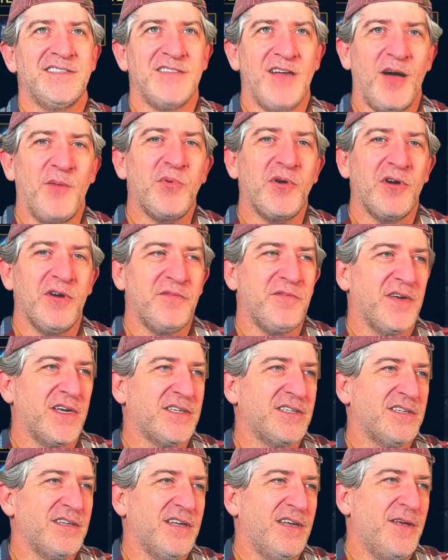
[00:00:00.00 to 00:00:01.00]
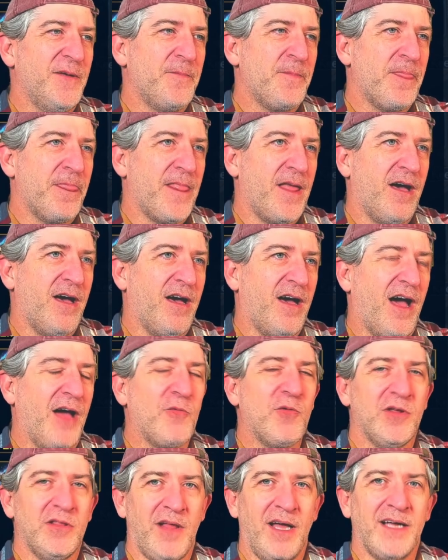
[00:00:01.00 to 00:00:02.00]
perfect. I
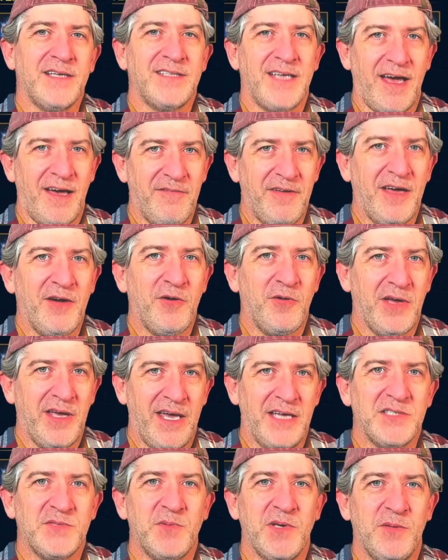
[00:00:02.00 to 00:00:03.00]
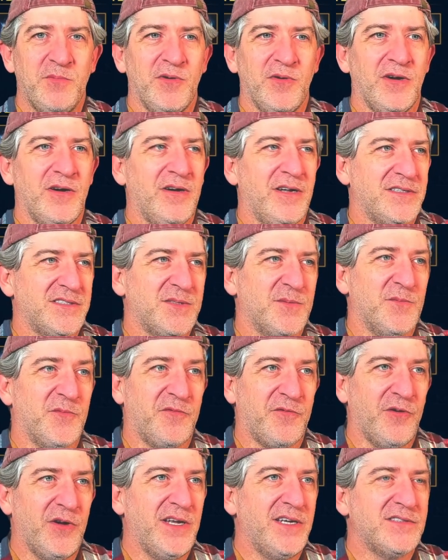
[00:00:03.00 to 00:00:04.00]
would like to have AoE HP burn and some
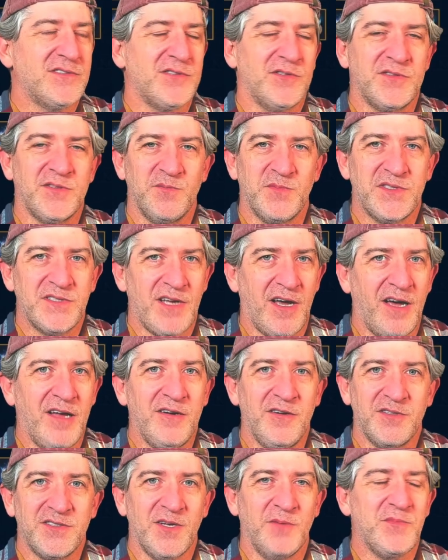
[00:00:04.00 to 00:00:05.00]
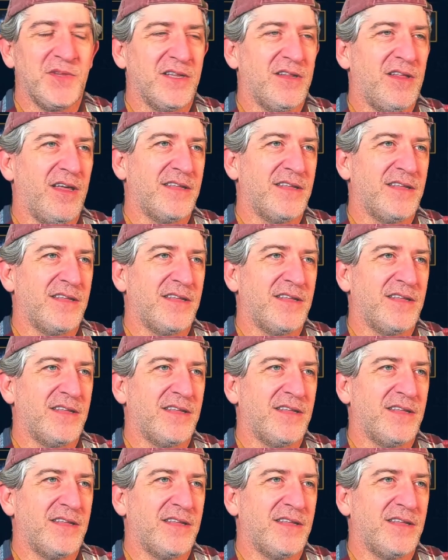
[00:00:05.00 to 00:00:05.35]
freeze or some stun or something like